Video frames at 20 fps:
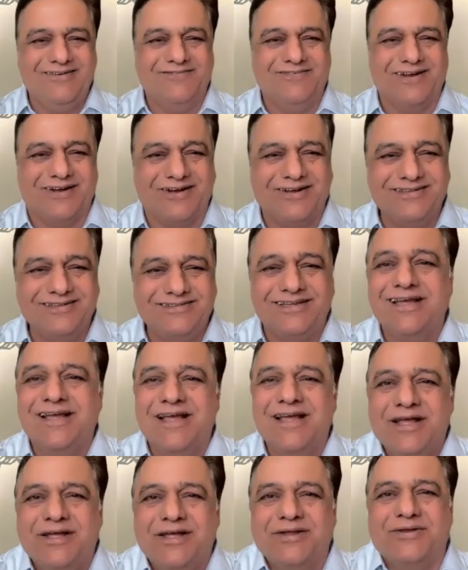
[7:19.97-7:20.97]
Because
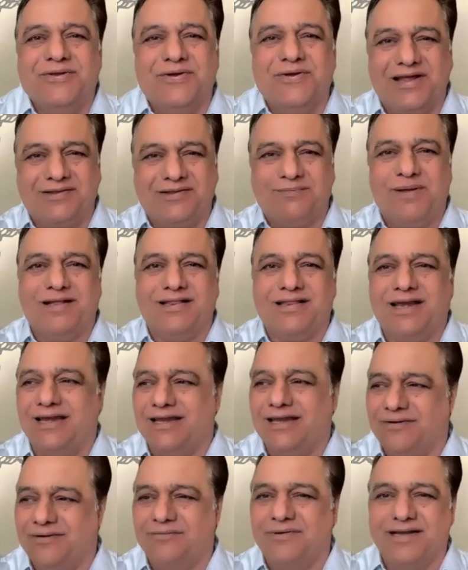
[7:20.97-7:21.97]
you expect that
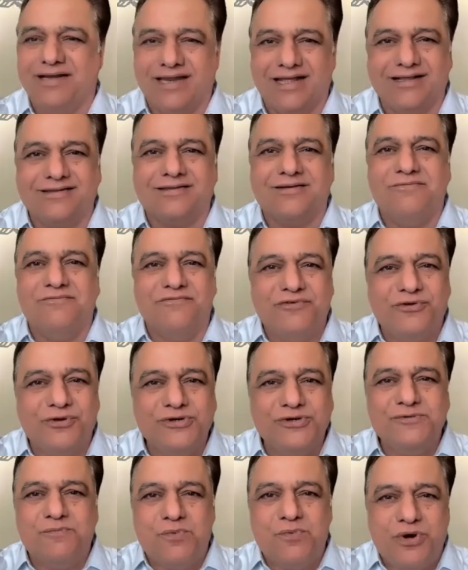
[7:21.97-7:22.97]
it will take some
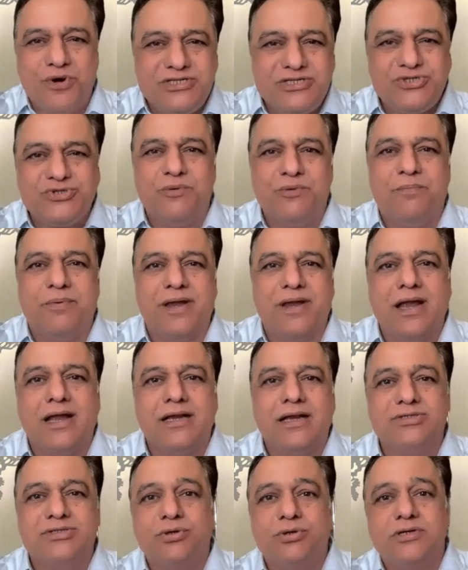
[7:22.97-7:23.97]
few more shooting,
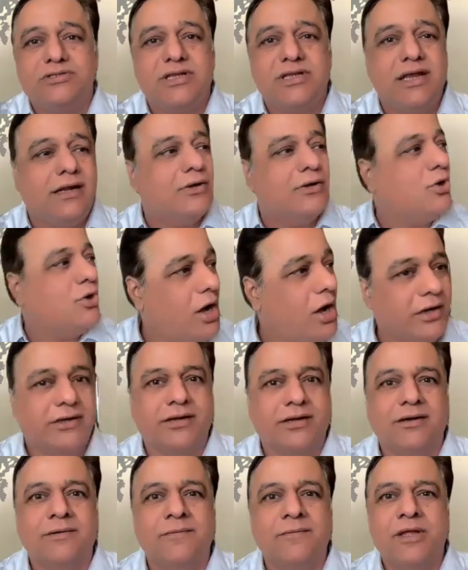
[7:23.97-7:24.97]
and she was saying
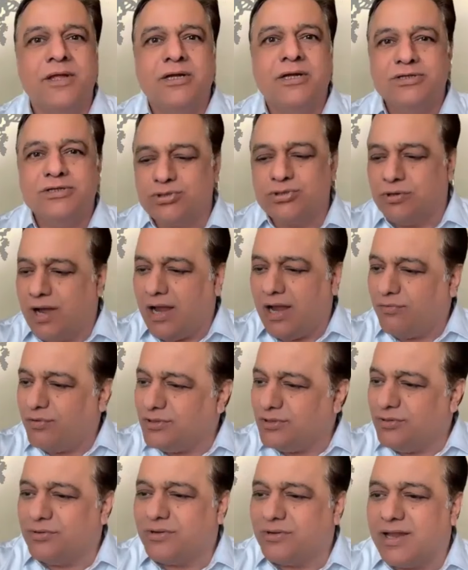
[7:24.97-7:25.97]
gone. So I
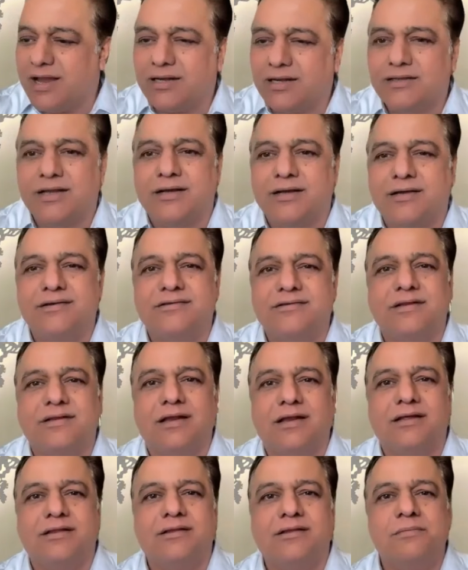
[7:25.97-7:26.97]
was looking at the
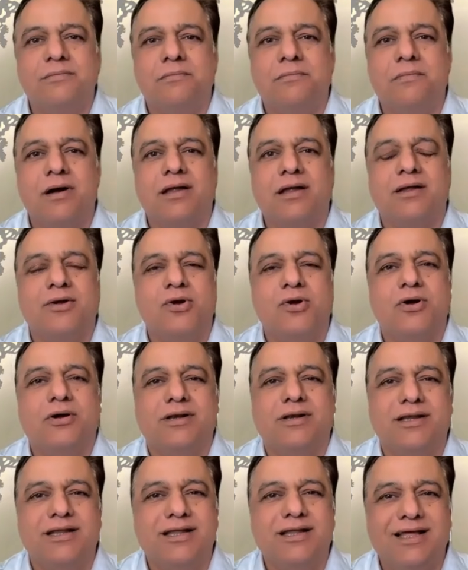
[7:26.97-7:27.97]
crystal, I said, my
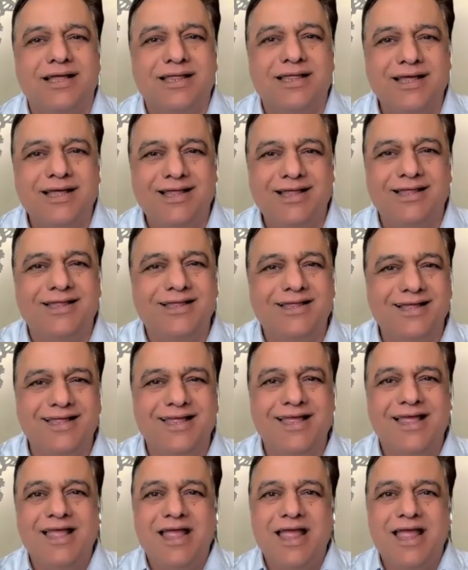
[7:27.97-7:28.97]
god.
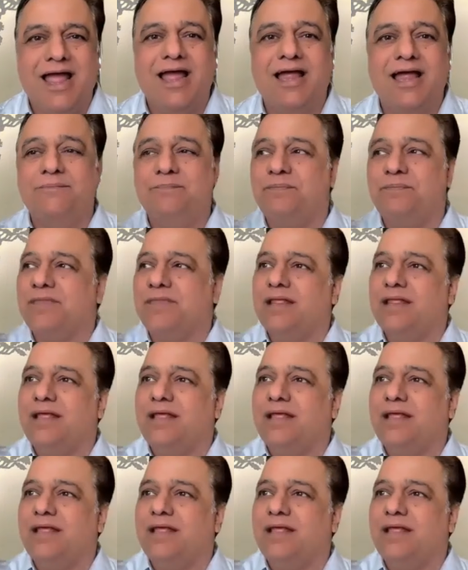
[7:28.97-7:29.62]
And